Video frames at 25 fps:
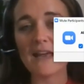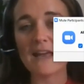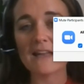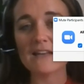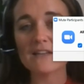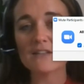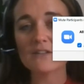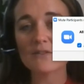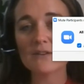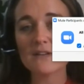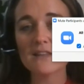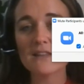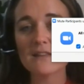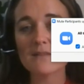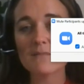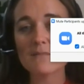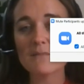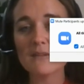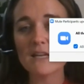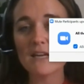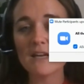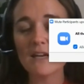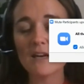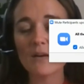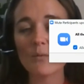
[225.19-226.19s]
entering the
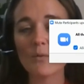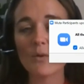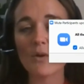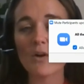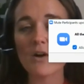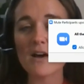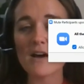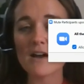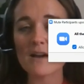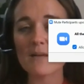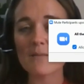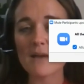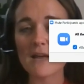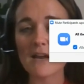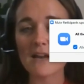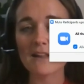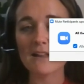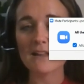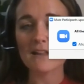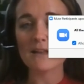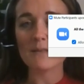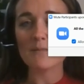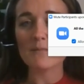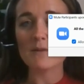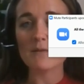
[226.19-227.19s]
meeting will
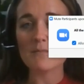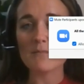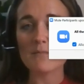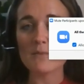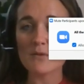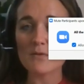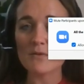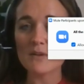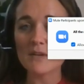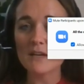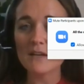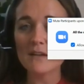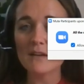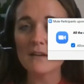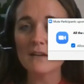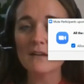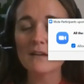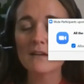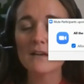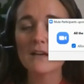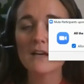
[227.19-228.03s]
automatically be muted.